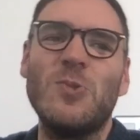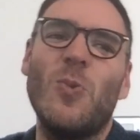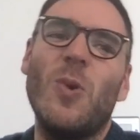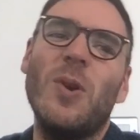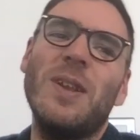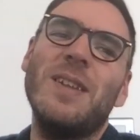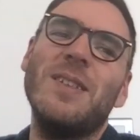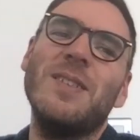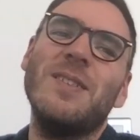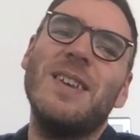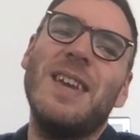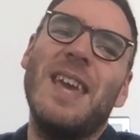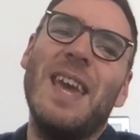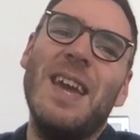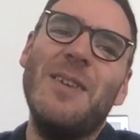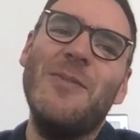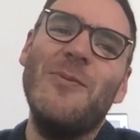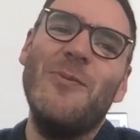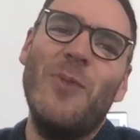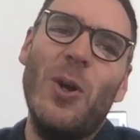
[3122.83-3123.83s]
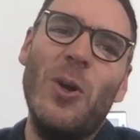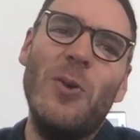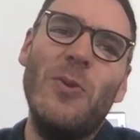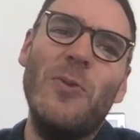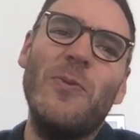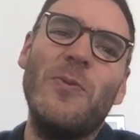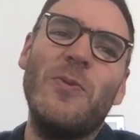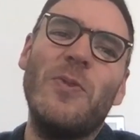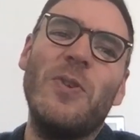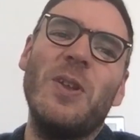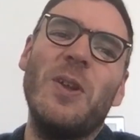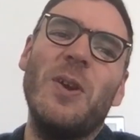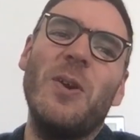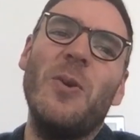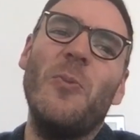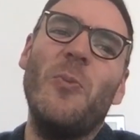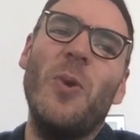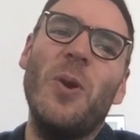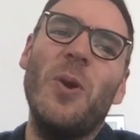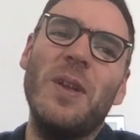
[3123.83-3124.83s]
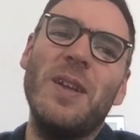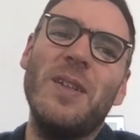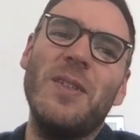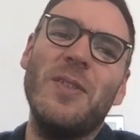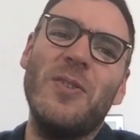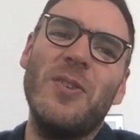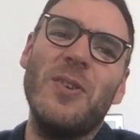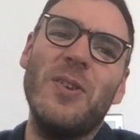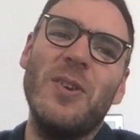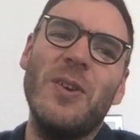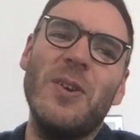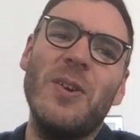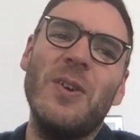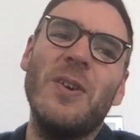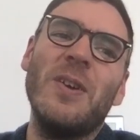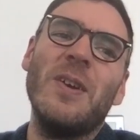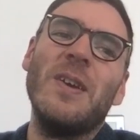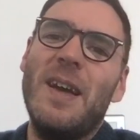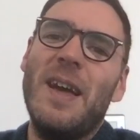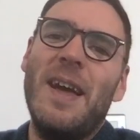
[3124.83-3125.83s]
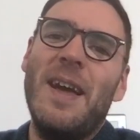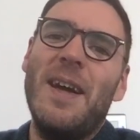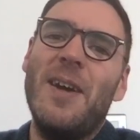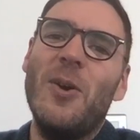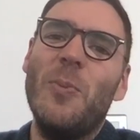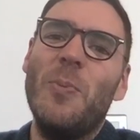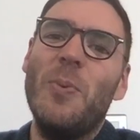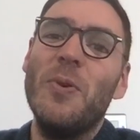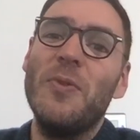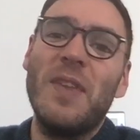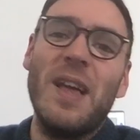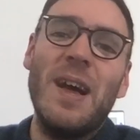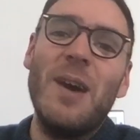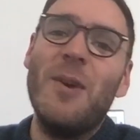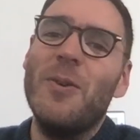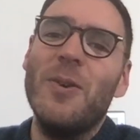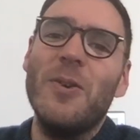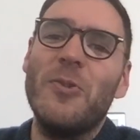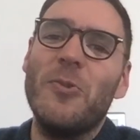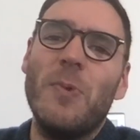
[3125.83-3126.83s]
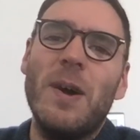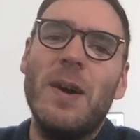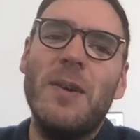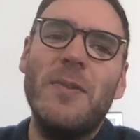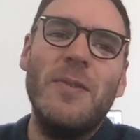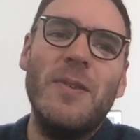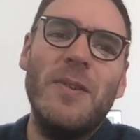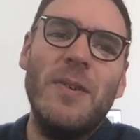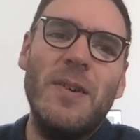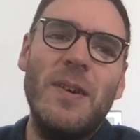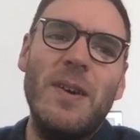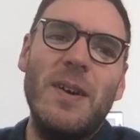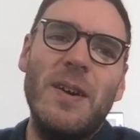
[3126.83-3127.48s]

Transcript: wanting to get involved, wanting to help us out as well.